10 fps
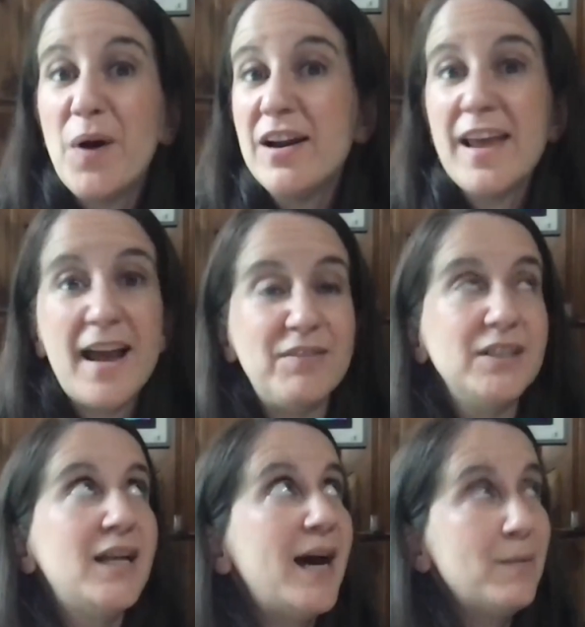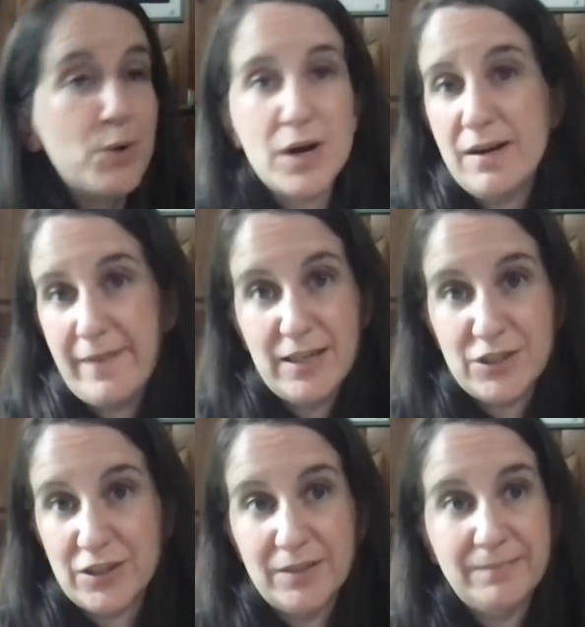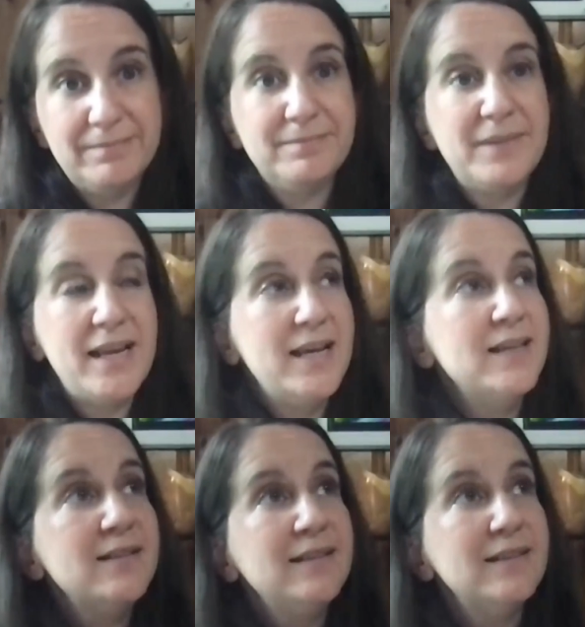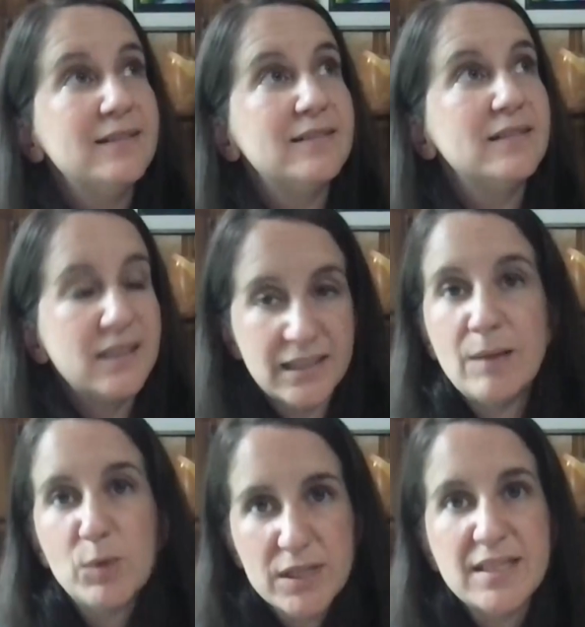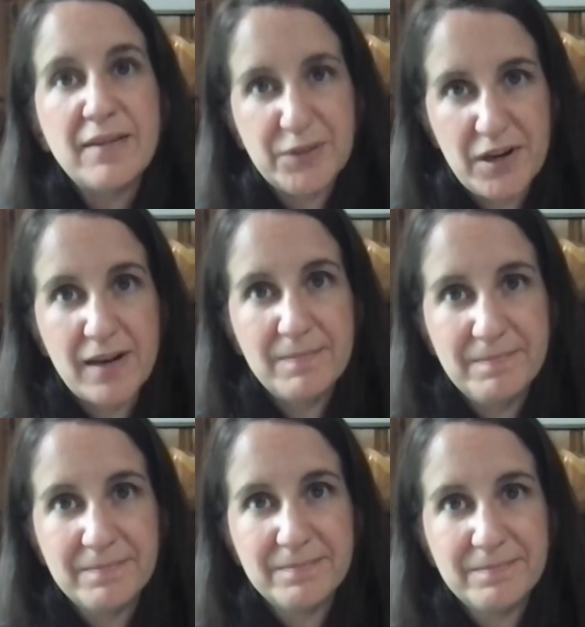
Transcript: and a lot more suffering and a lot more uncertainty.